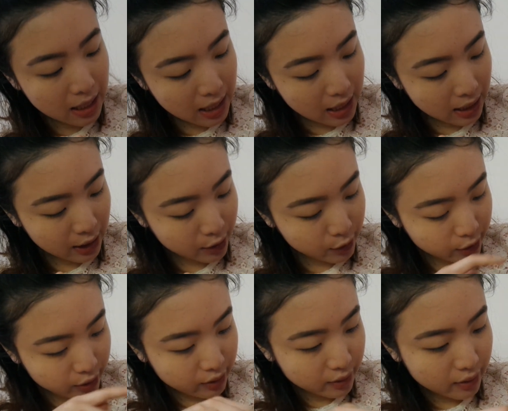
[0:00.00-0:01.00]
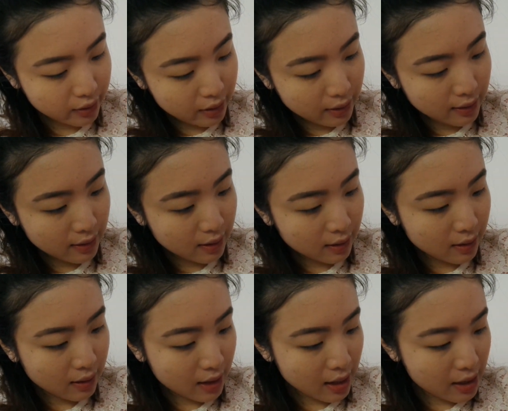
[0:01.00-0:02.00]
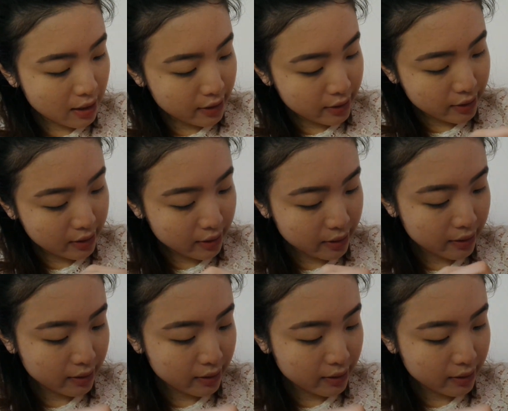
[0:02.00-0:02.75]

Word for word: is, is